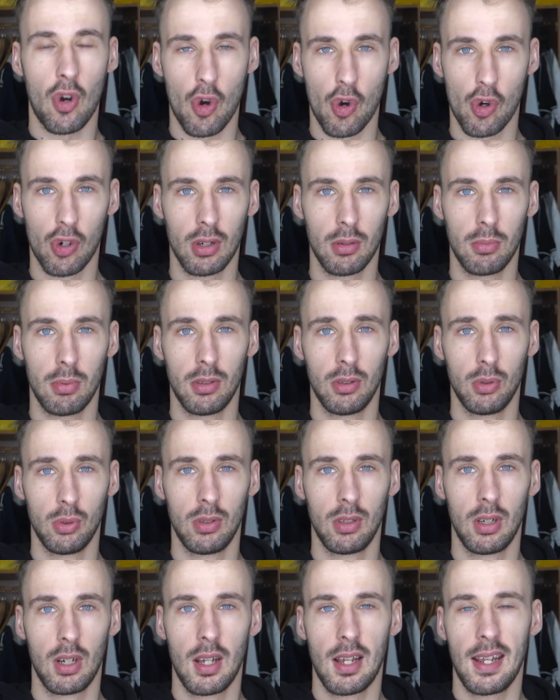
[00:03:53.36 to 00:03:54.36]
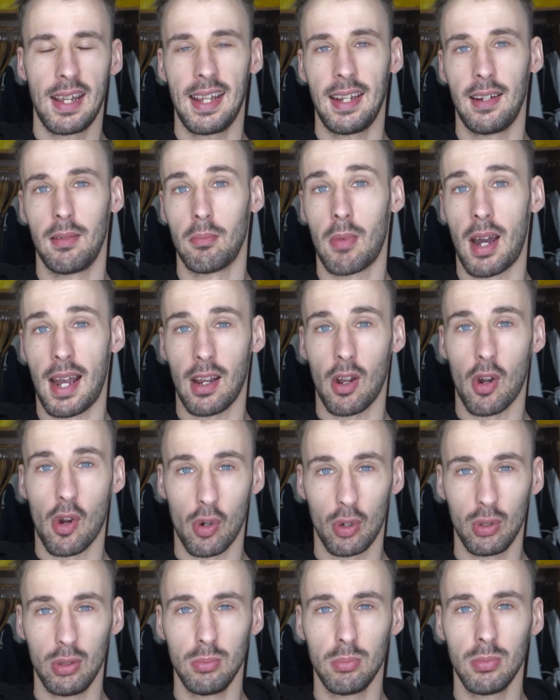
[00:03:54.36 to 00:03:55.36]
Audible in my
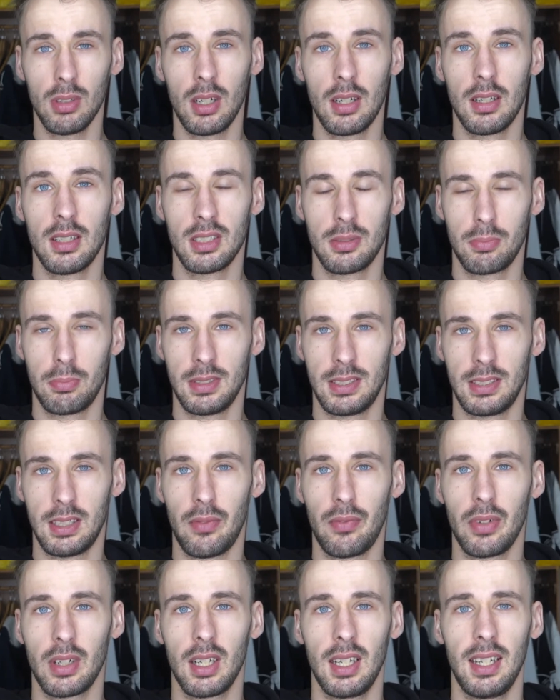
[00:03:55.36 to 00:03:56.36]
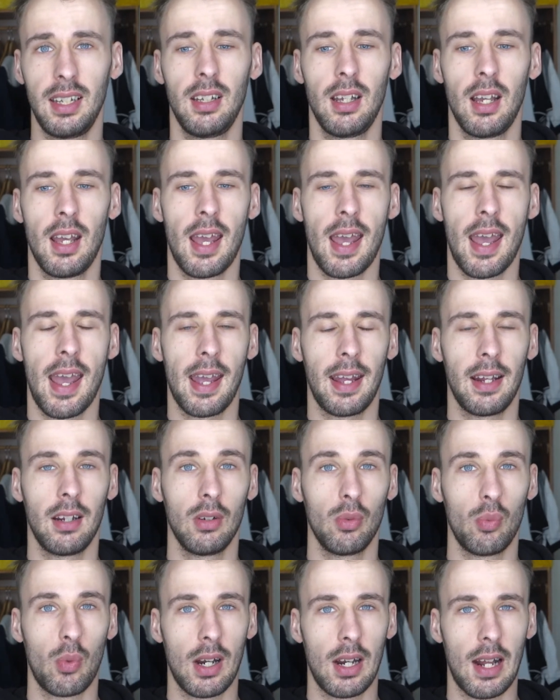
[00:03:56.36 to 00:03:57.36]
home specifically,
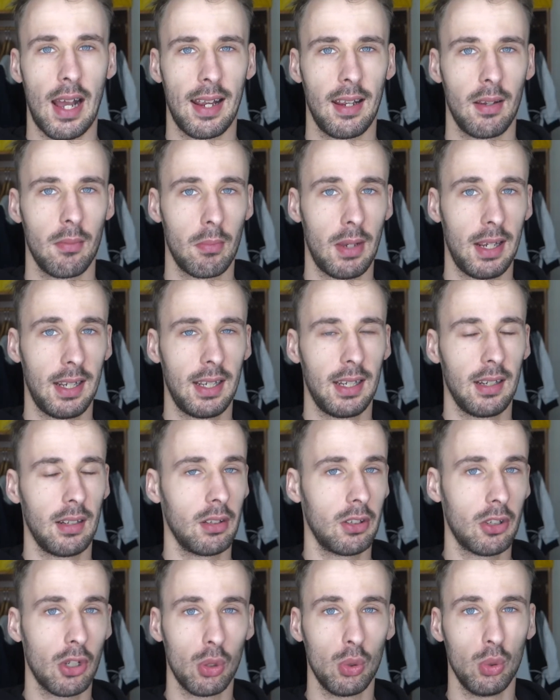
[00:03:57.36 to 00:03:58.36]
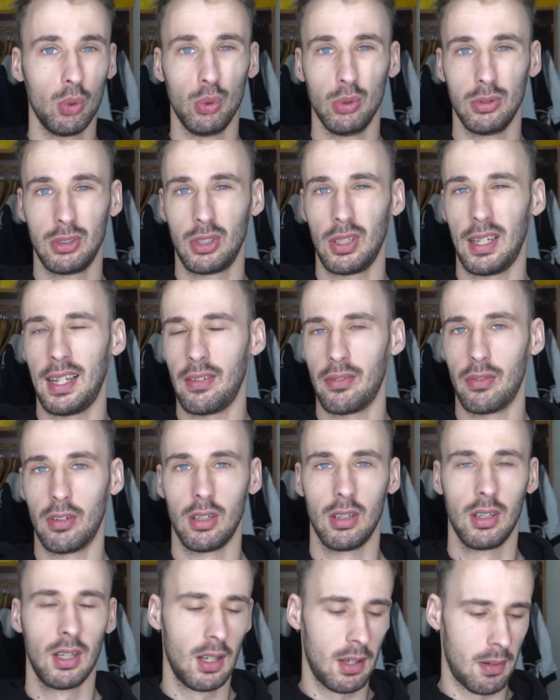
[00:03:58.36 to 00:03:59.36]
and when I am making calls to
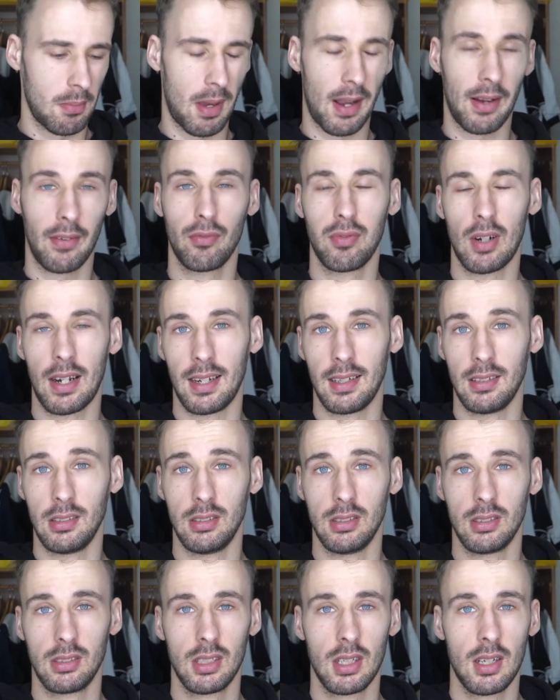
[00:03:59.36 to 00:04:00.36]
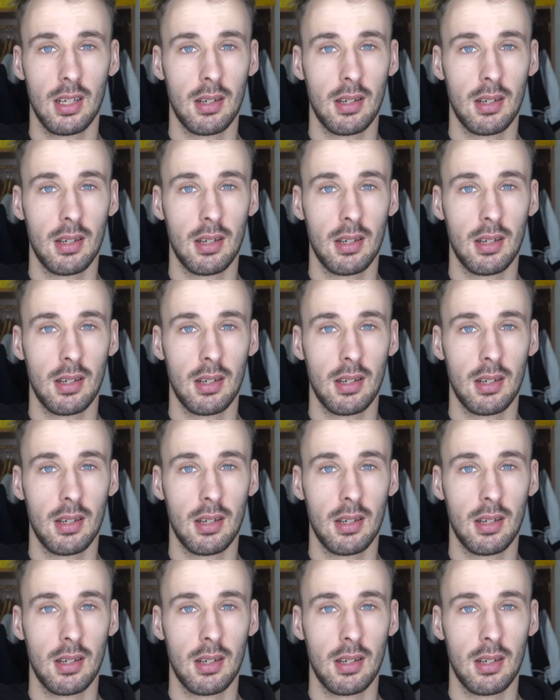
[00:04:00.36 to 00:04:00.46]
either my friends,